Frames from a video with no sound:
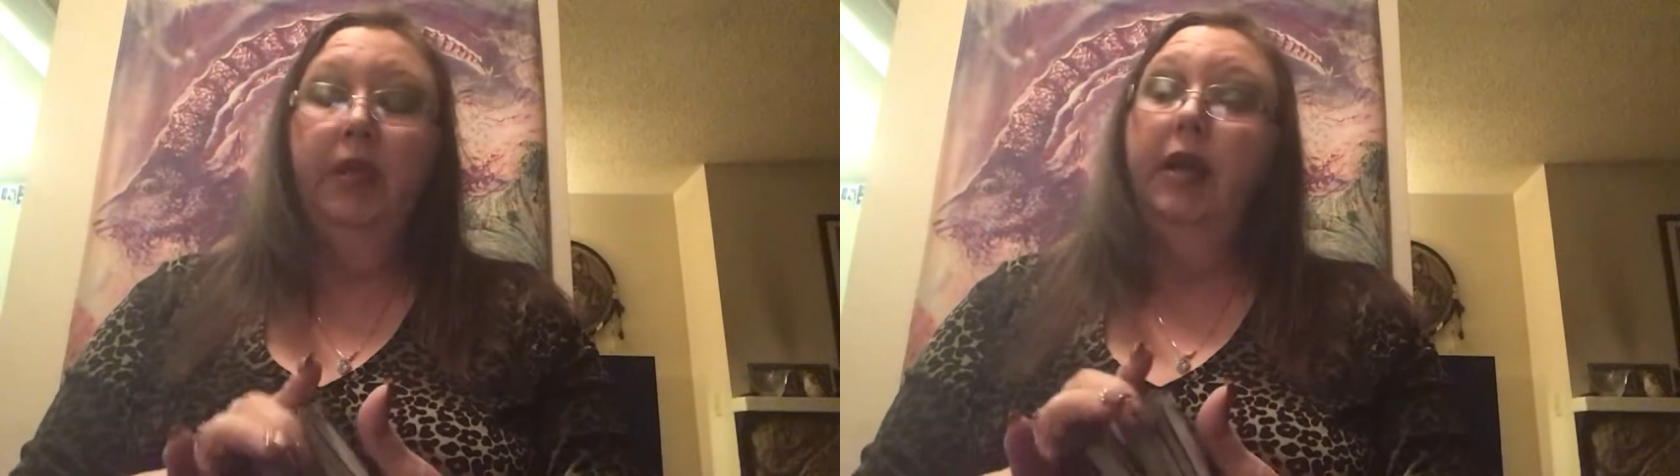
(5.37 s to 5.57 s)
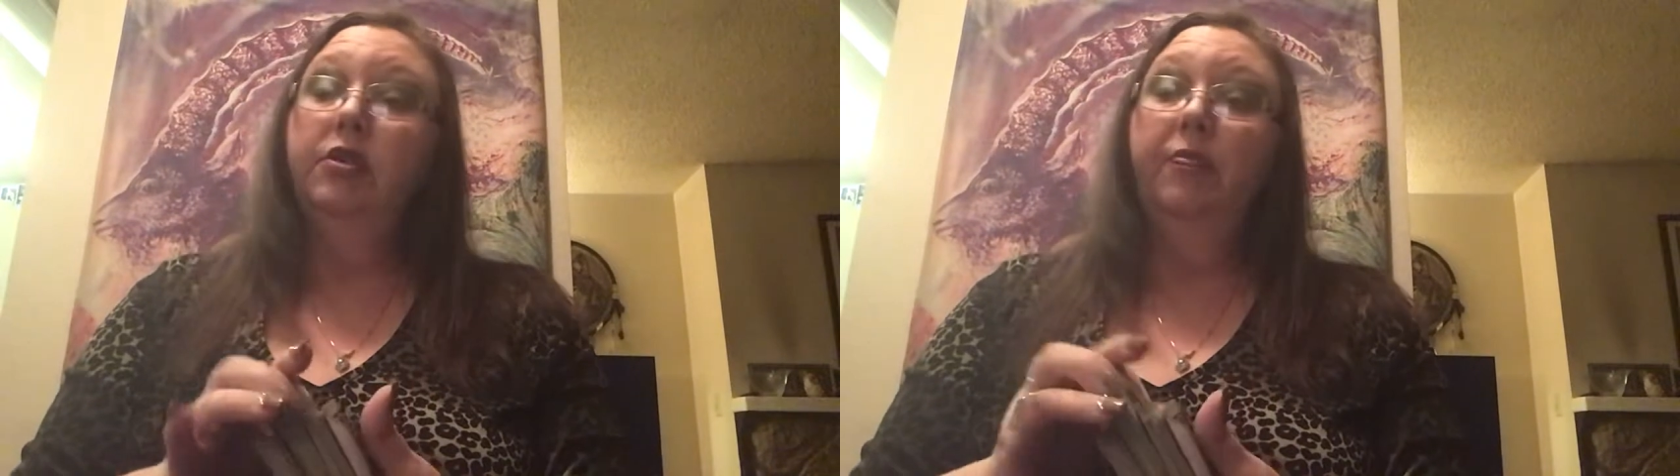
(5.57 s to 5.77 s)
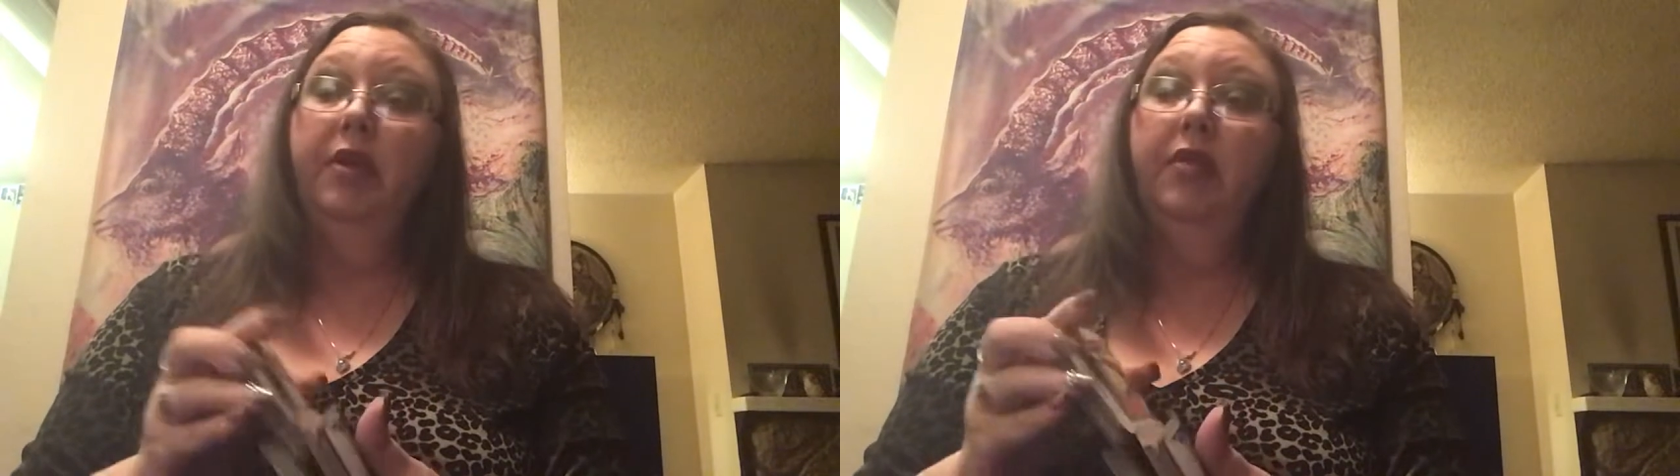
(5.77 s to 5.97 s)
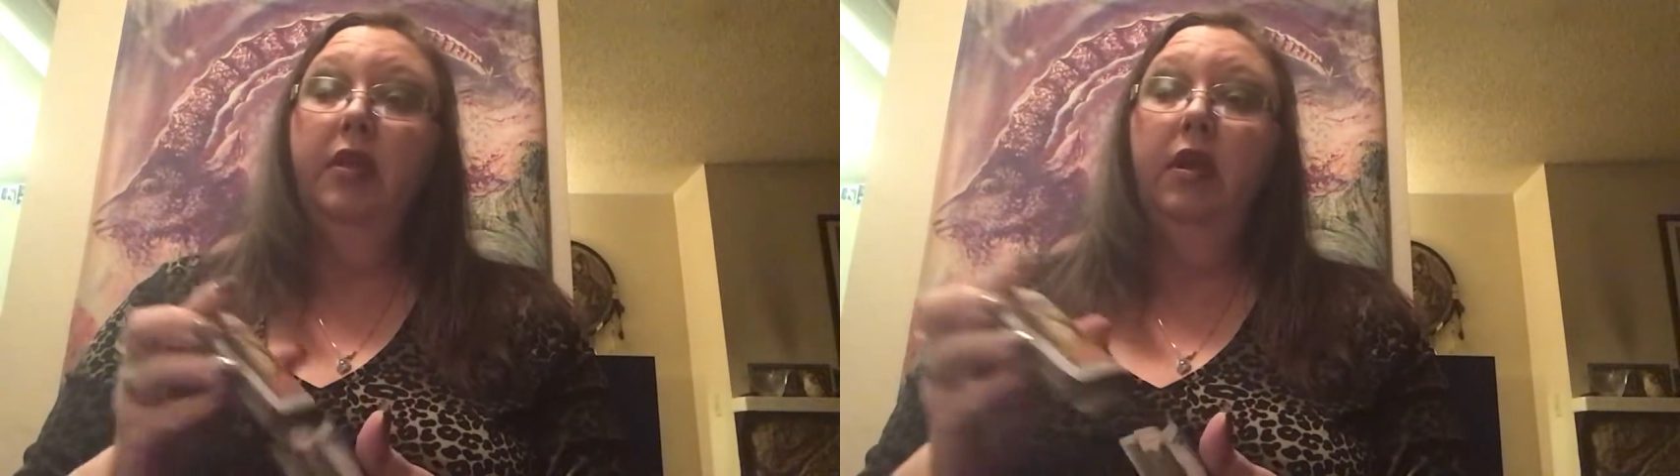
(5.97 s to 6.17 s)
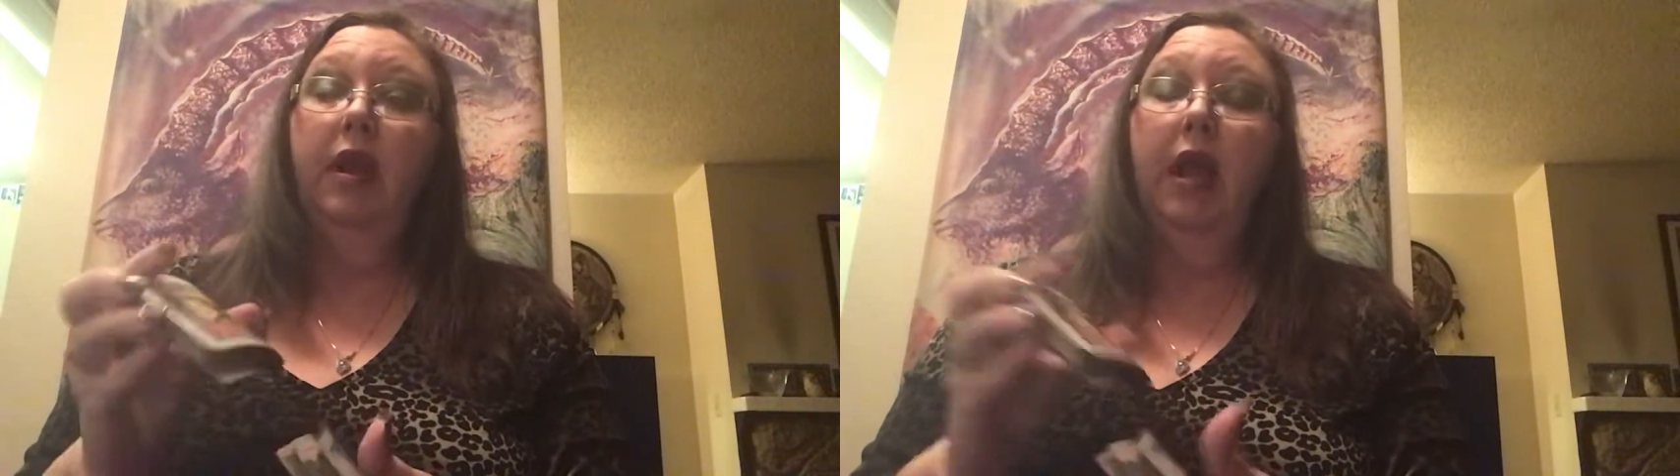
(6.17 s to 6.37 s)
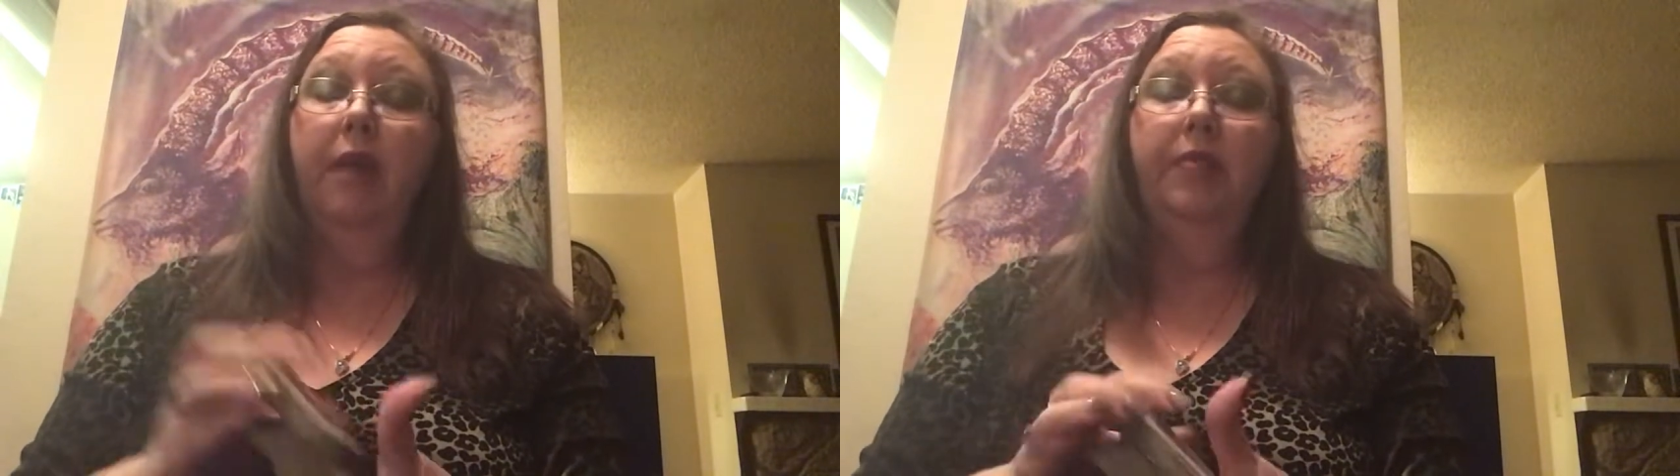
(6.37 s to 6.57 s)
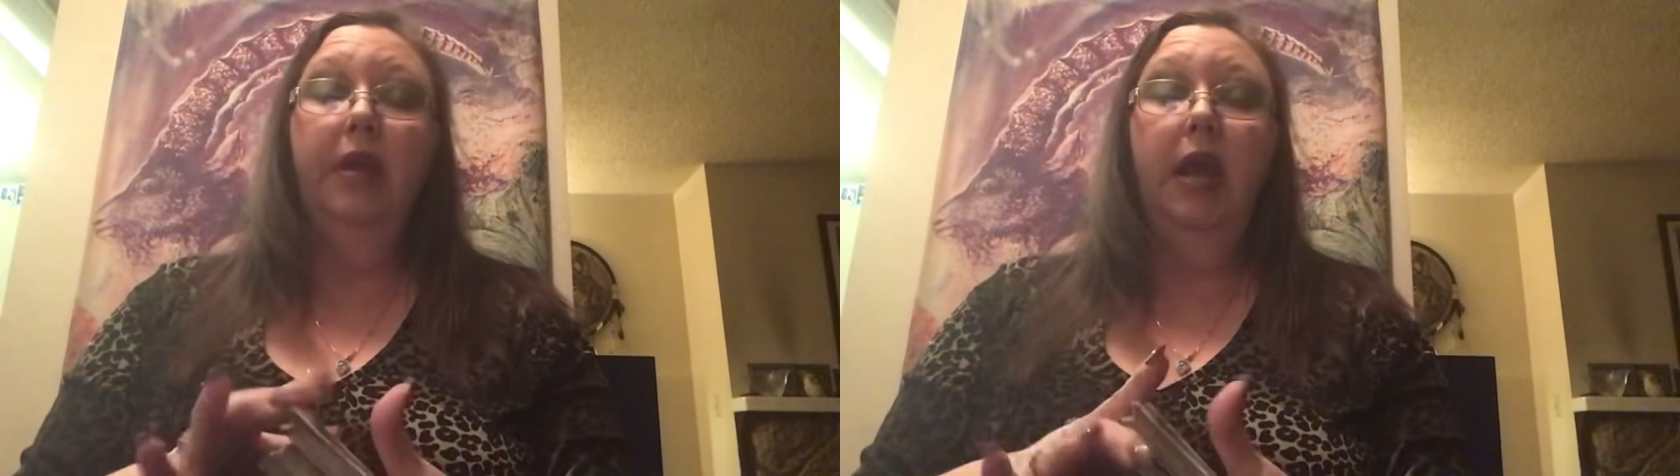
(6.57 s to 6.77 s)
That was a big thing that happened.